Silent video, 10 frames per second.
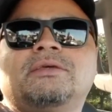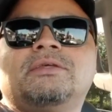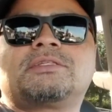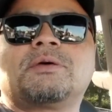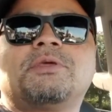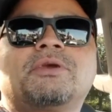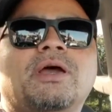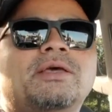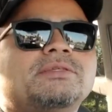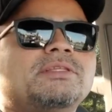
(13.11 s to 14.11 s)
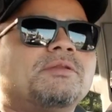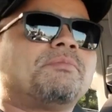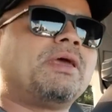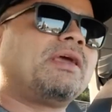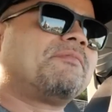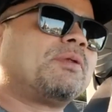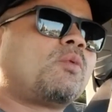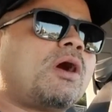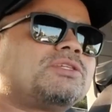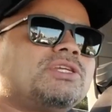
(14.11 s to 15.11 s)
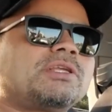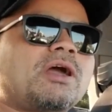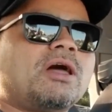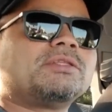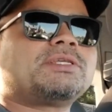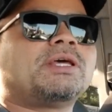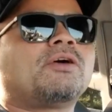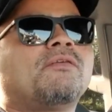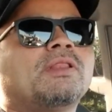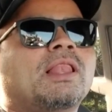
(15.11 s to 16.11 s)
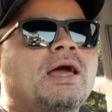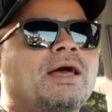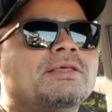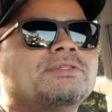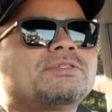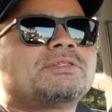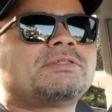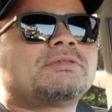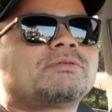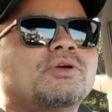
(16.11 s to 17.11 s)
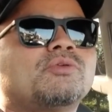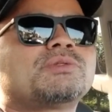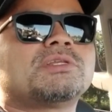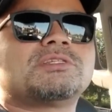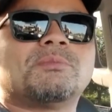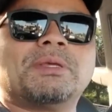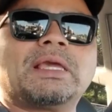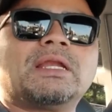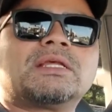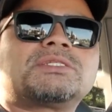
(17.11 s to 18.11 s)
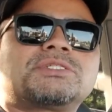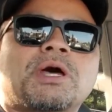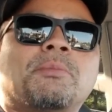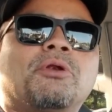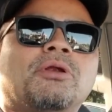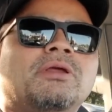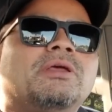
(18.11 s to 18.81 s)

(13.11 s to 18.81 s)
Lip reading: Some of you guys that may have been watching content over the last, since the beginning of summer,